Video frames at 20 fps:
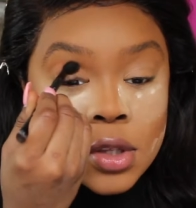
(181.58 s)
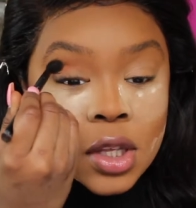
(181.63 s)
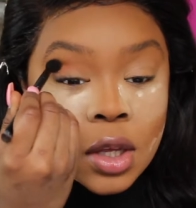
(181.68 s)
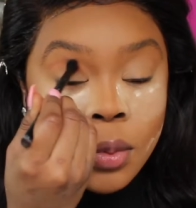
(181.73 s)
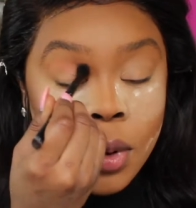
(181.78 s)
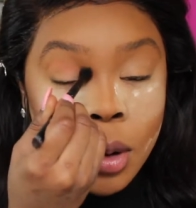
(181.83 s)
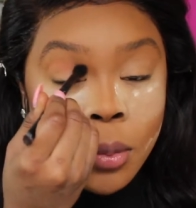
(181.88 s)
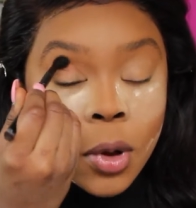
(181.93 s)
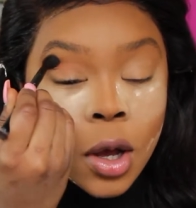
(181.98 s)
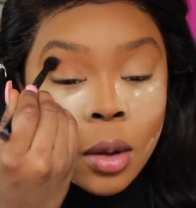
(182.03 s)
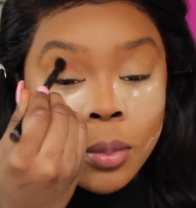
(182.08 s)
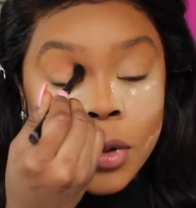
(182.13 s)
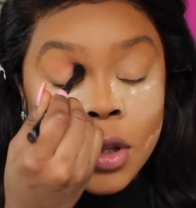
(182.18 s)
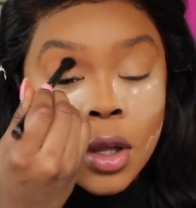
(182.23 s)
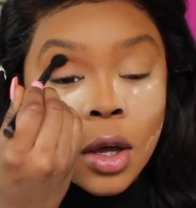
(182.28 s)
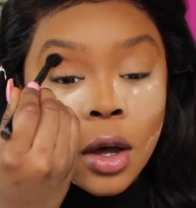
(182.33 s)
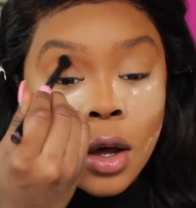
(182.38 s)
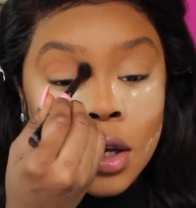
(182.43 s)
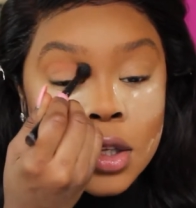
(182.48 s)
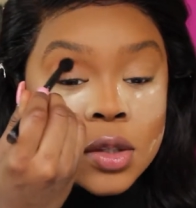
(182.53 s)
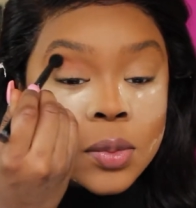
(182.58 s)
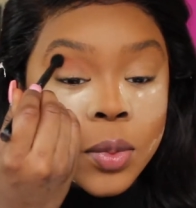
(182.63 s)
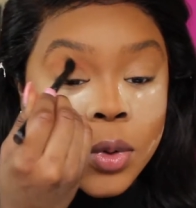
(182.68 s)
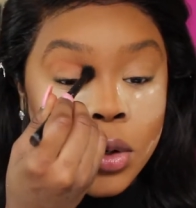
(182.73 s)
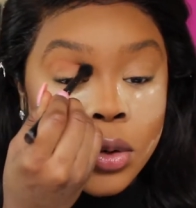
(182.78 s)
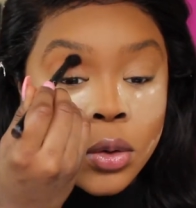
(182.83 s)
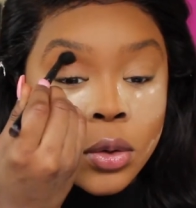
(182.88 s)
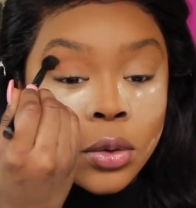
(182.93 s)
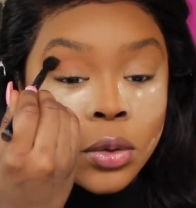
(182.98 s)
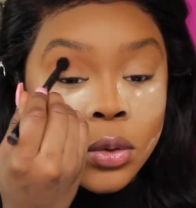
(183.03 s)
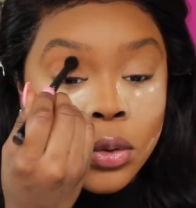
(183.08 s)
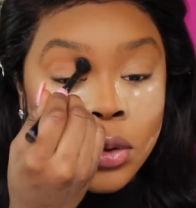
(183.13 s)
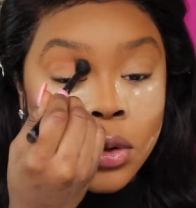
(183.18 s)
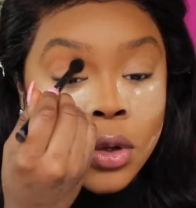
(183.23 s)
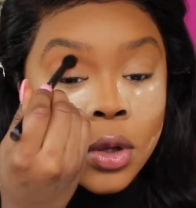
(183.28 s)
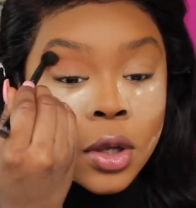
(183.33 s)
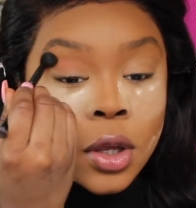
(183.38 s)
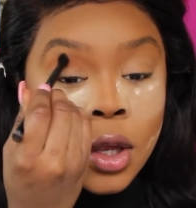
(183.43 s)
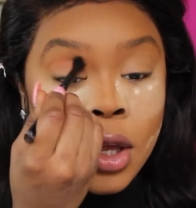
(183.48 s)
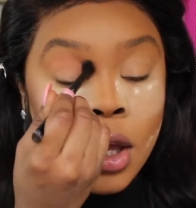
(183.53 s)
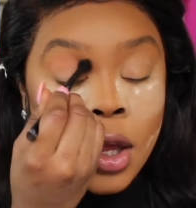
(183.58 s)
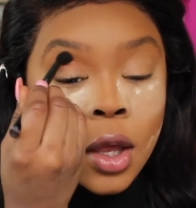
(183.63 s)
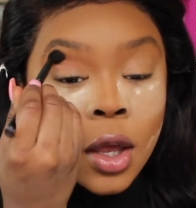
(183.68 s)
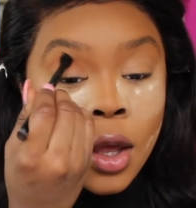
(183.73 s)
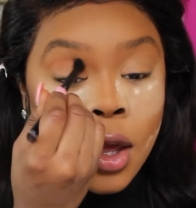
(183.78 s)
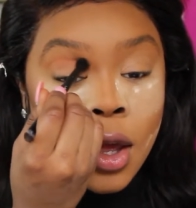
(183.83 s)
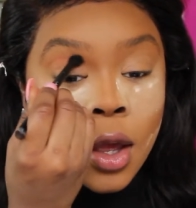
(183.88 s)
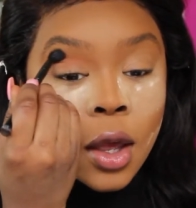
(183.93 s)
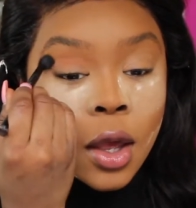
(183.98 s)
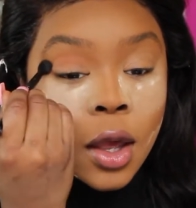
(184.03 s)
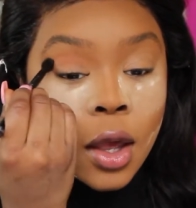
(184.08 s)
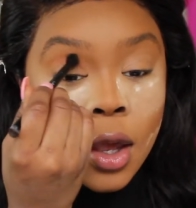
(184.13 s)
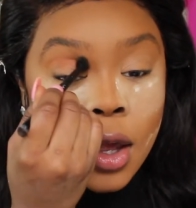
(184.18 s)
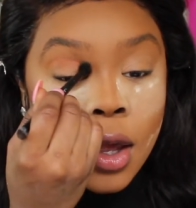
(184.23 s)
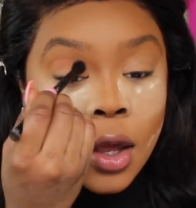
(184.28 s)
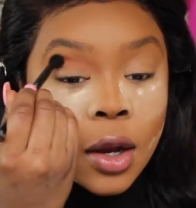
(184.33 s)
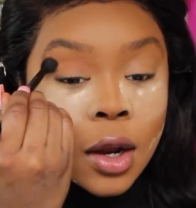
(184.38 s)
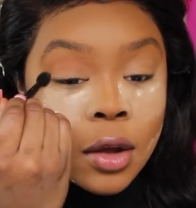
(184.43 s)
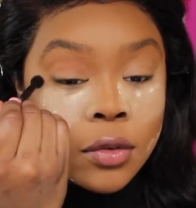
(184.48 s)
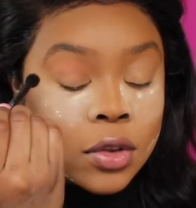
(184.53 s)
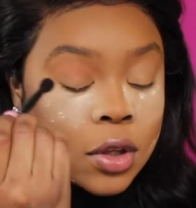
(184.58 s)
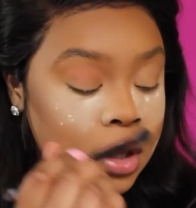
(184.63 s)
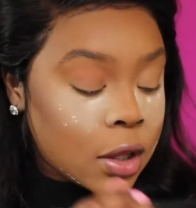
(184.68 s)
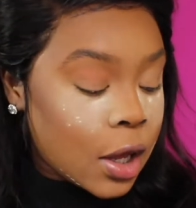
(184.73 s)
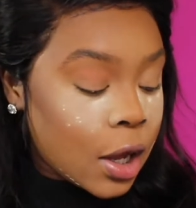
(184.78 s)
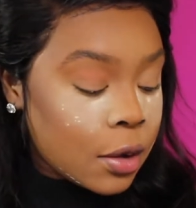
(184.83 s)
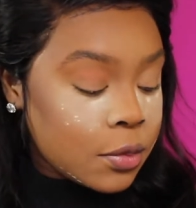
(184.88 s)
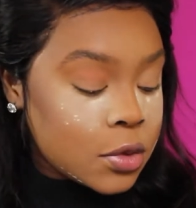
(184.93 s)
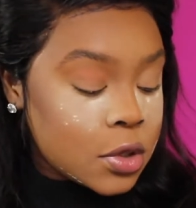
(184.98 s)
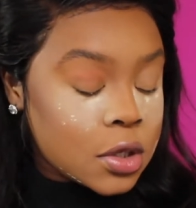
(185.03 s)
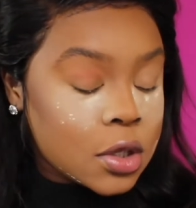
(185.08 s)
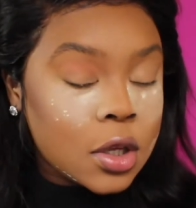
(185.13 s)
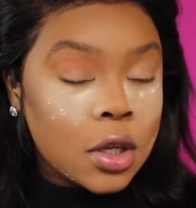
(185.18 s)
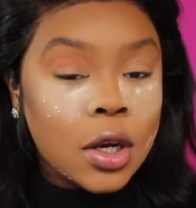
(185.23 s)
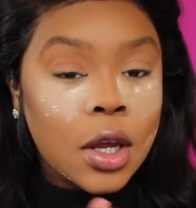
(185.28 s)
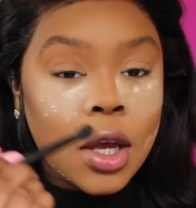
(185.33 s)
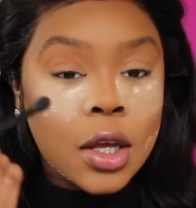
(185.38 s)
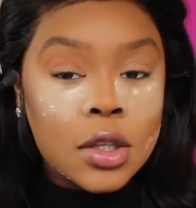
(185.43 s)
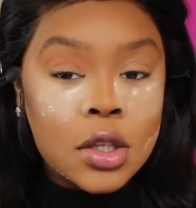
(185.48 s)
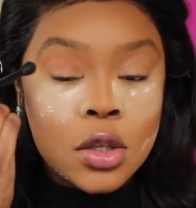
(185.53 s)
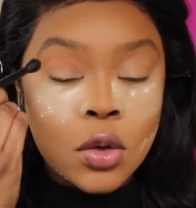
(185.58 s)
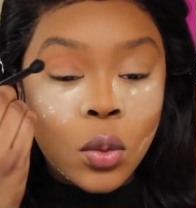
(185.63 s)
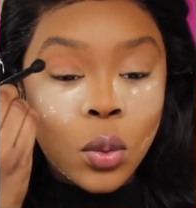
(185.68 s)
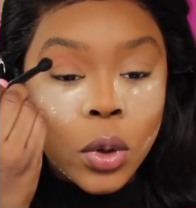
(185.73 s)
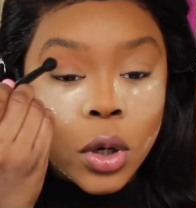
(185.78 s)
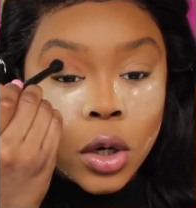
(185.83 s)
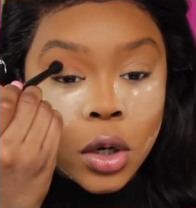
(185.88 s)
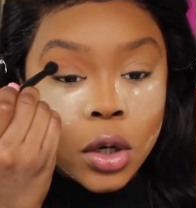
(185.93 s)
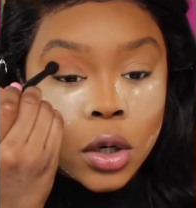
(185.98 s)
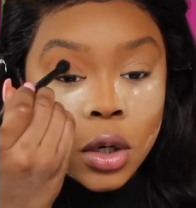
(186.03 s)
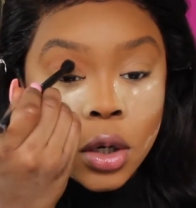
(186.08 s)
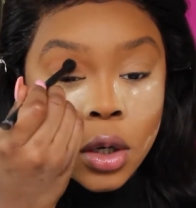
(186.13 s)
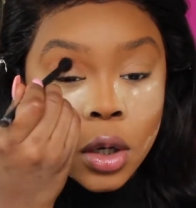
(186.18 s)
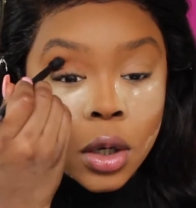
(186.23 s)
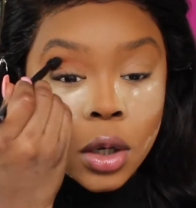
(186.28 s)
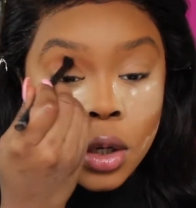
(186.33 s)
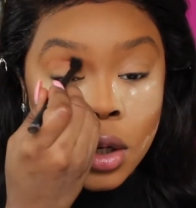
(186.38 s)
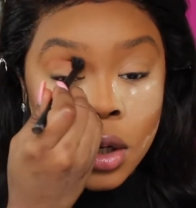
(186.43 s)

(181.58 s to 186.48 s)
see my mom in the hospital. And after that, I'm just gonna head to work.